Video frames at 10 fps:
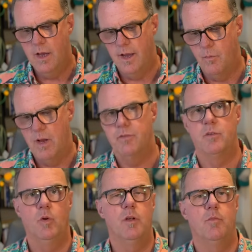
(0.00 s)
And we have
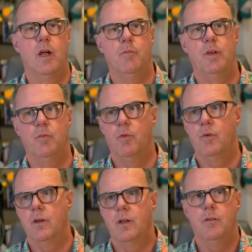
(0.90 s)
some really bright
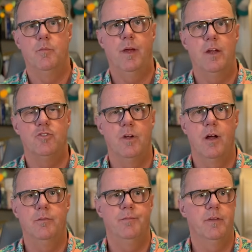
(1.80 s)
people in
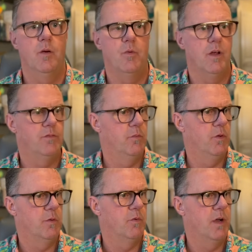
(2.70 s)
Patreon, and we have some
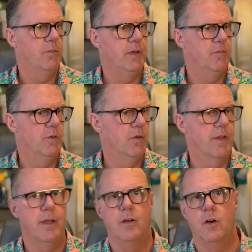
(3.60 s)
really bright people
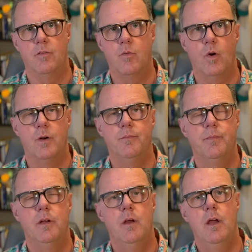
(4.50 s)
in our forum,
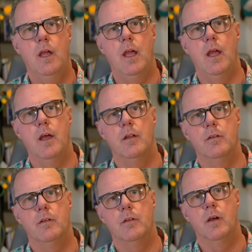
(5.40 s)

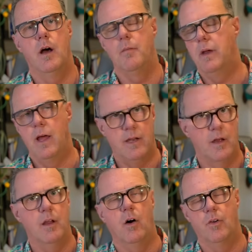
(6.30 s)
and um, and
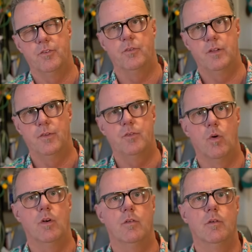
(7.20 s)
I also
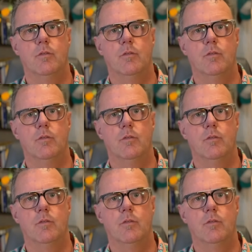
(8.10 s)
Discord,